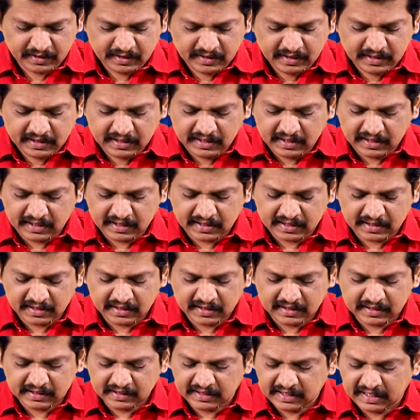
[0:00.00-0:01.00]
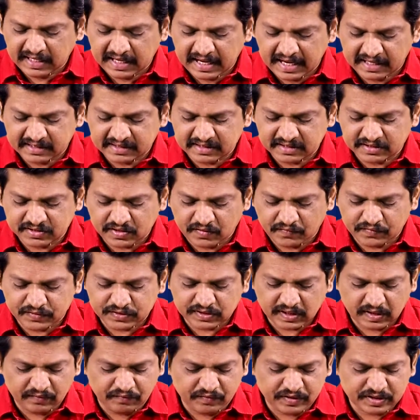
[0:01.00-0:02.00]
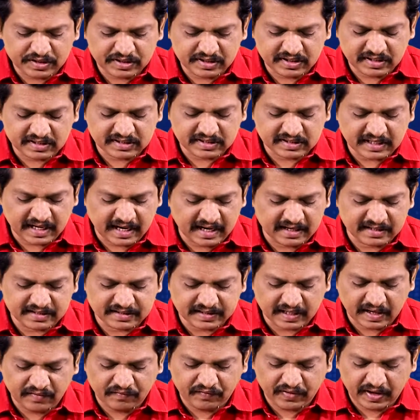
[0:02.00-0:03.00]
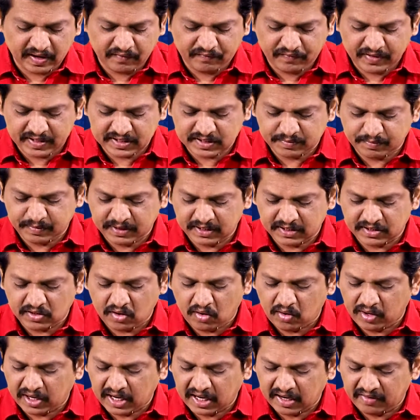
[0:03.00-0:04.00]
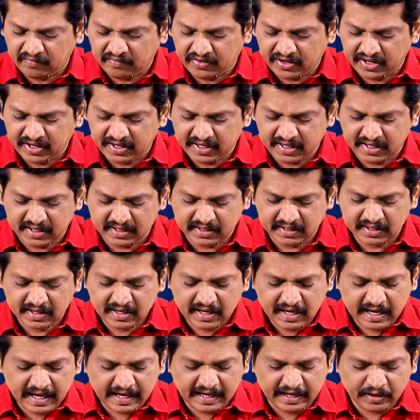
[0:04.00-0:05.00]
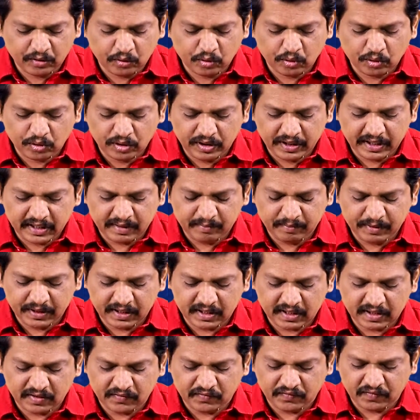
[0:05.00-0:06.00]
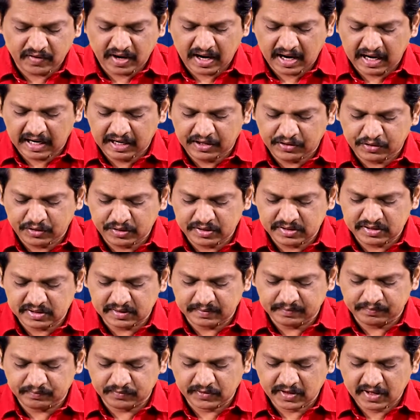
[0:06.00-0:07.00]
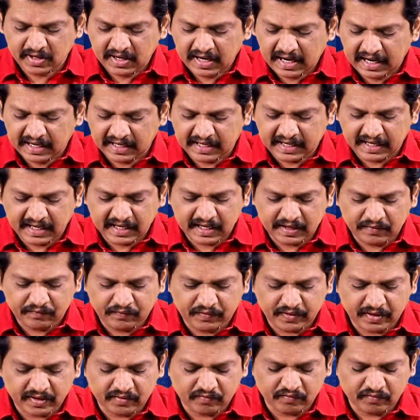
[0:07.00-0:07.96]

Here, the excess of selfishness and self-effacement are avoided and a golden mean of altruism and care for